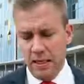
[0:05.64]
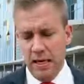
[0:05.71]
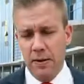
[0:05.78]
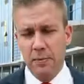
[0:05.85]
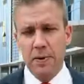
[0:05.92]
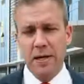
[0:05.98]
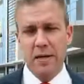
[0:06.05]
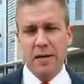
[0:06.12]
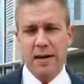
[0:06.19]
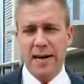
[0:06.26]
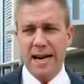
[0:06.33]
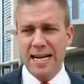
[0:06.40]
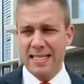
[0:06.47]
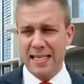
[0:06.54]
and we are a
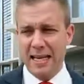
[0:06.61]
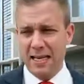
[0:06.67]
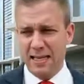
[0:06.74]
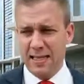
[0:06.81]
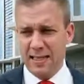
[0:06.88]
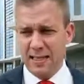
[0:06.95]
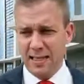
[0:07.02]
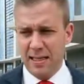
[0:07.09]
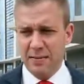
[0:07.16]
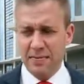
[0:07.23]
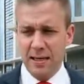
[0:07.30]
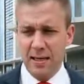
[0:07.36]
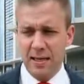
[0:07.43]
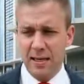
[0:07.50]
Nasdaq-listed
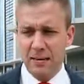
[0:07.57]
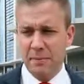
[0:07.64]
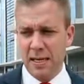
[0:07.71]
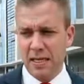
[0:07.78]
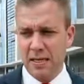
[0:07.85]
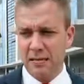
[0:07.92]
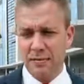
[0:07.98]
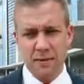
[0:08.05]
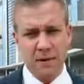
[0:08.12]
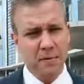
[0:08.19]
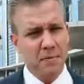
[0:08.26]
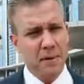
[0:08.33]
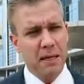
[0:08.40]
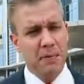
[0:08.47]
Finland-based
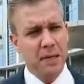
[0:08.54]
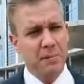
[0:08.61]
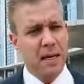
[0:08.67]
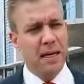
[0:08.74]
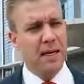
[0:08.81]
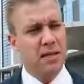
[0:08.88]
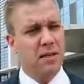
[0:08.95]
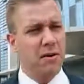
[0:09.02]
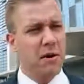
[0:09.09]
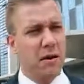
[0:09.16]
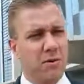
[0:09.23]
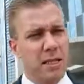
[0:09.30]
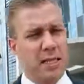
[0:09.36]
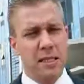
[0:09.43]
firm, and we manage
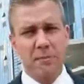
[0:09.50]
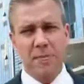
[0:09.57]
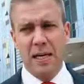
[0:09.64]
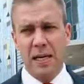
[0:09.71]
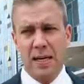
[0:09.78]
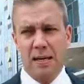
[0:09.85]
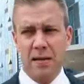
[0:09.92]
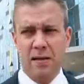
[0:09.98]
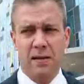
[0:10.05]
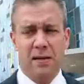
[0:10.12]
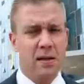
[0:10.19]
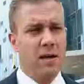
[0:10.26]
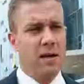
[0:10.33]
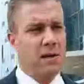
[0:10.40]
around $6 billion
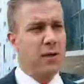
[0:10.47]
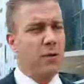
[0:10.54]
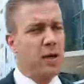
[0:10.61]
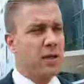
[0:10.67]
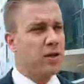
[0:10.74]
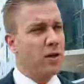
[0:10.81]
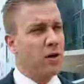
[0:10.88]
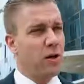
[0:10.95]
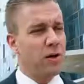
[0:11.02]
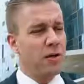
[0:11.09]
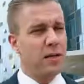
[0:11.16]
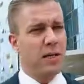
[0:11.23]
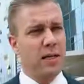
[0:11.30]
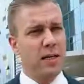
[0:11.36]

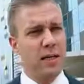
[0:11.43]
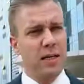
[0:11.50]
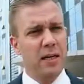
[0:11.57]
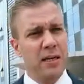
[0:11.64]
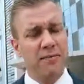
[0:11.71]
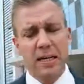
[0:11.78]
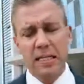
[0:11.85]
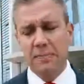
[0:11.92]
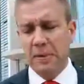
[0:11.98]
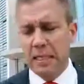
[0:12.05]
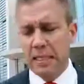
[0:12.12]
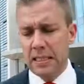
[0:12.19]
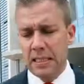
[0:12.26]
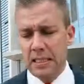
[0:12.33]
in
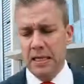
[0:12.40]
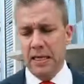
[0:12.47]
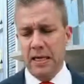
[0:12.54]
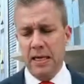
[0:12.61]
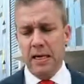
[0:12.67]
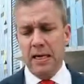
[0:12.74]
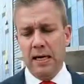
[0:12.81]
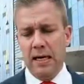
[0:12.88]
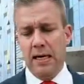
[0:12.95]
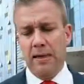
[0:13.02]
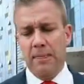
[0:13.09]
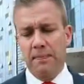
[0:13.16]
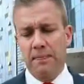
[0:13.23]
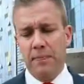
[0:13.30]
investments.
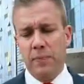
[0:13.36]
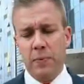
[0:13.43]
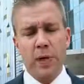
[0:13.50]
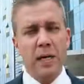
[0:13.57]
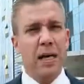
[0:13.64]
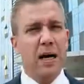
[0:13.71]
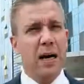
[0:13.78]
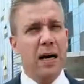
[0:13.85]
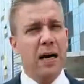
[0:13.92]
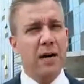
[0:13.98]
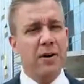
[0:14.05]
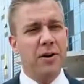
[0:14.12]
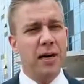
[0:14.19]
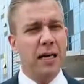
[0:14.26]
We
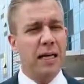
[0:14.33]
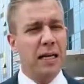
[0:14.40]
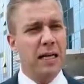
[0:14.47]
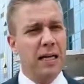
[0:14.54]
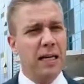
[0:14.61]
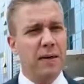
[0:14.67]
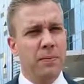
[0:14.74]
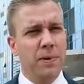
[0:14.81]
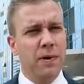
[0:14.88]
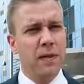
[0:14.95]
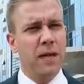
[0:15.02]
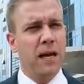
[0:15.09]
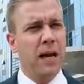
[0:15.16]
currently we're the